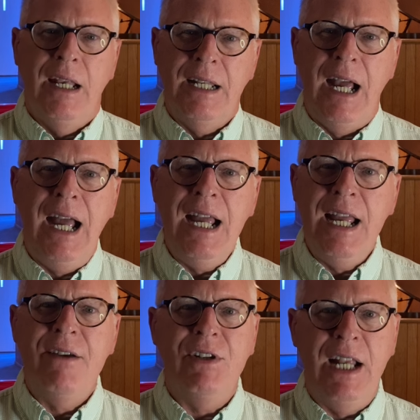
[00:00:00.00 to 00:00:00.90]
Now, I
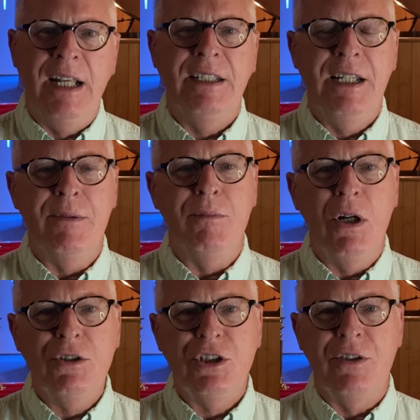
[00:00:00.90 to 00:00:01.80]
have an idea.
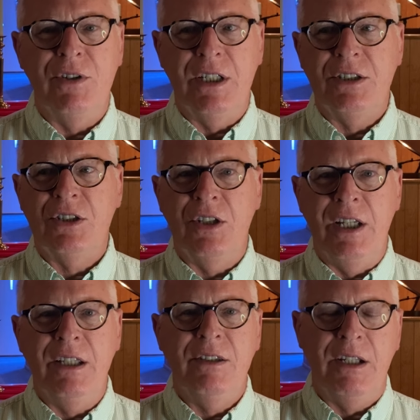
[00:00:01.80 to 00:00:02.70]
Most of us think